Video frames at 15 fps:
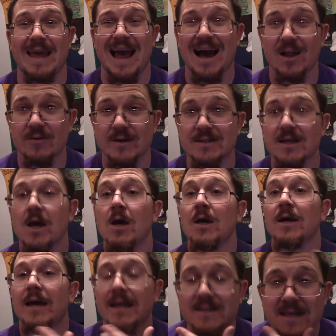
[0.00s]
calories.
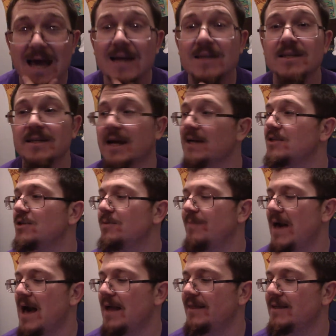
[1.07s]
It's actually not too
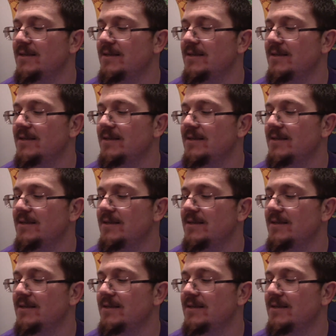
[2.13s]
bad.